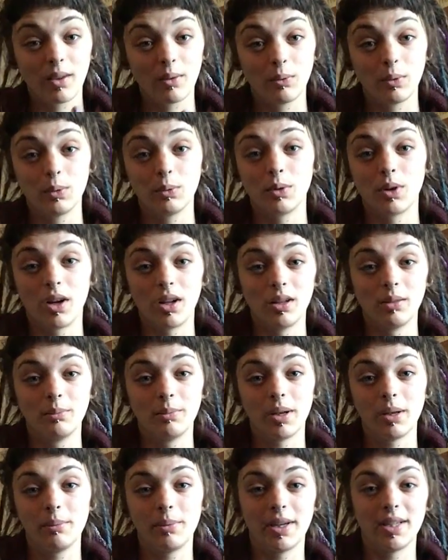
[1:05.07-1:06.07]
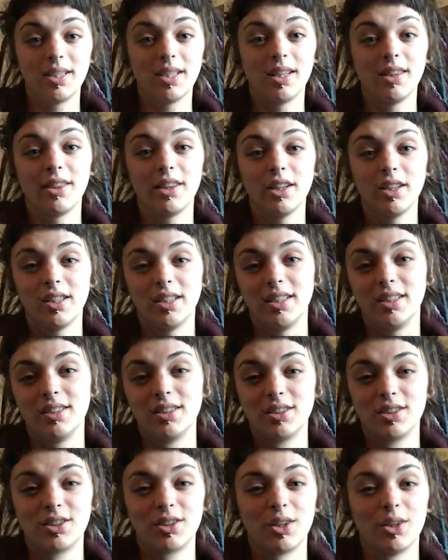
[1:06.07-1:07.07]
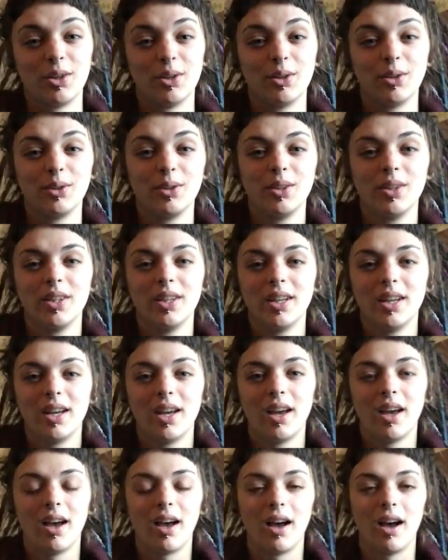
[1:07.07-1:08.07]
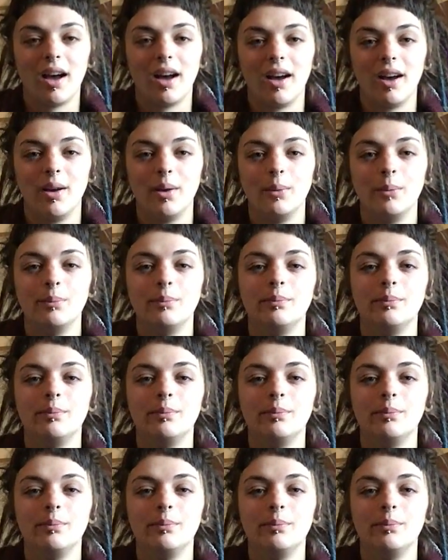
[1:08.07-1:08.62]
we were all in bed by 10:30, so I